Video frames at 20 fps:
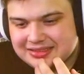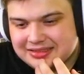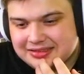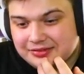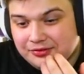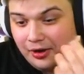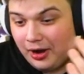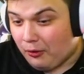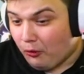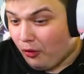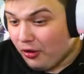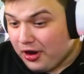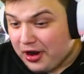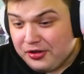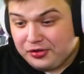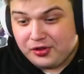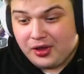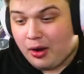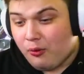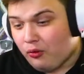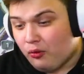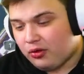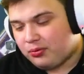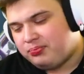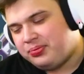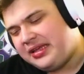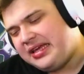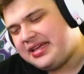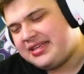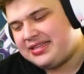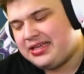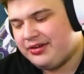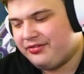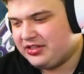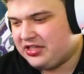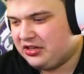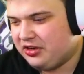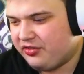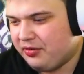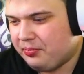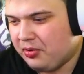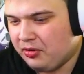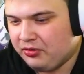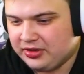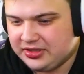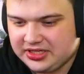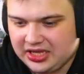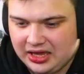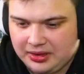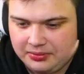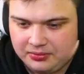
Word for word: I want to. I, please give us another bonus game,